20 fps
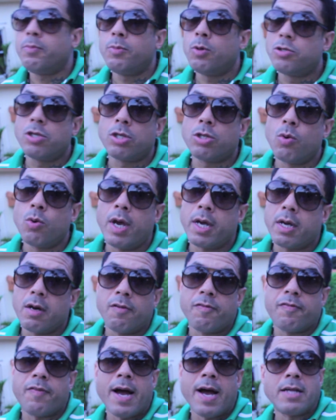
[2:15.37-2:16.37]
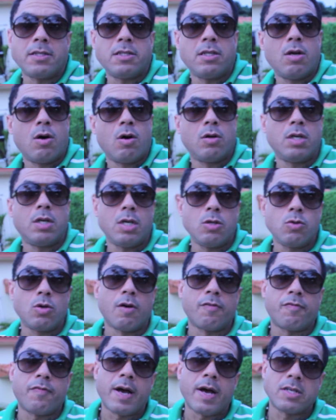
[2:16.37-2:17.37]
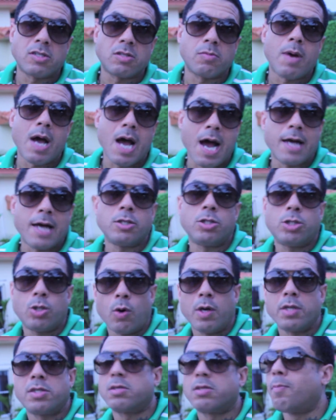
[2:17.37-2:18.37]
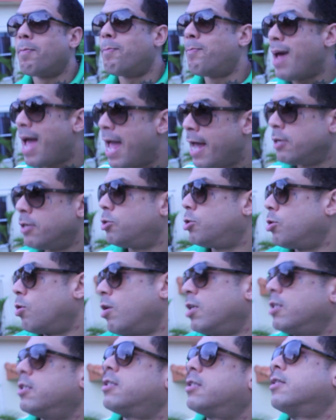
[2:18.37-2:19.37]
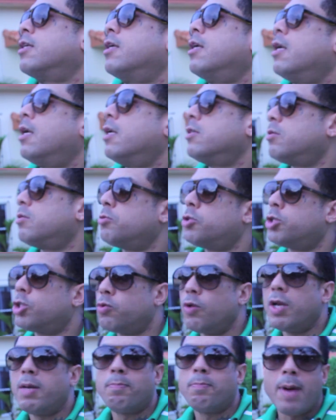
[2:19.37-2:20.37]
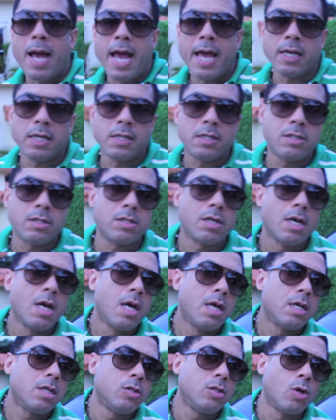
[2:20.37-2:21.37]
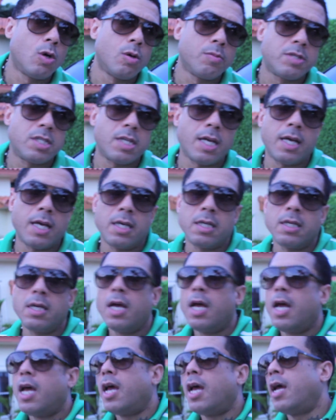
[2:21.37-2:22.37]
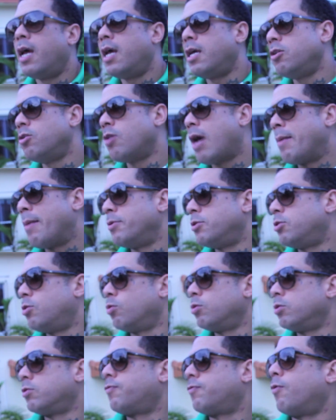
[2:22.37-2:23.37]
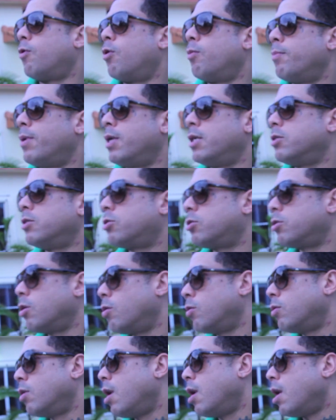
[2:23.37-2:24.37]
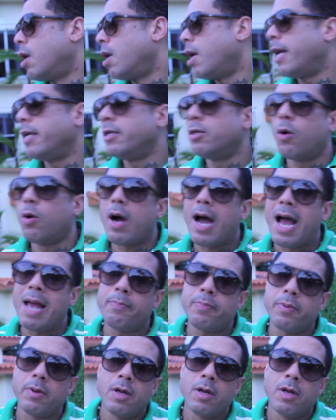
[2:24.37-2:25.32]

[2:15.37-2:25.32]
music, you ain't gonna find it on there. You're gonna find some hot joints, some bang joints, some street bangers. You know what I'm saying? And you know, I've been doing this for a minute, so Ain't no hype